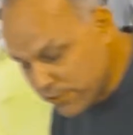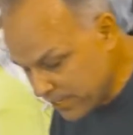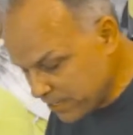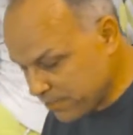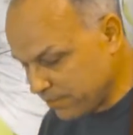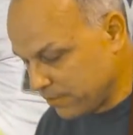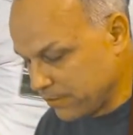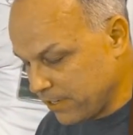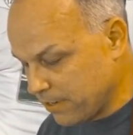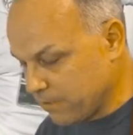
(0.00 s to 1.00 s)

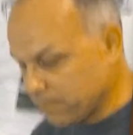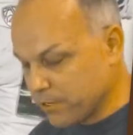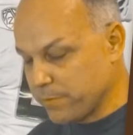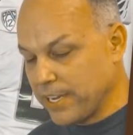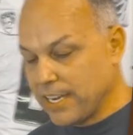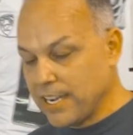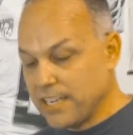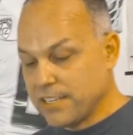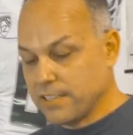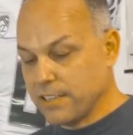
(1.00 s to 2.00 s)
traditional, display
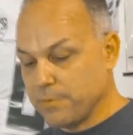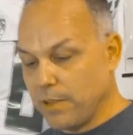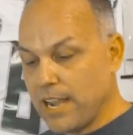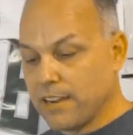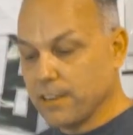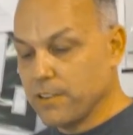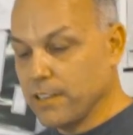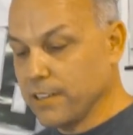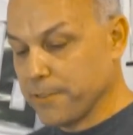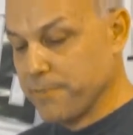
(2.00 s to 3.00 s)
case is black
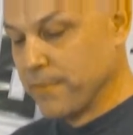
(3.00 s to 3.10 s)
acrylic.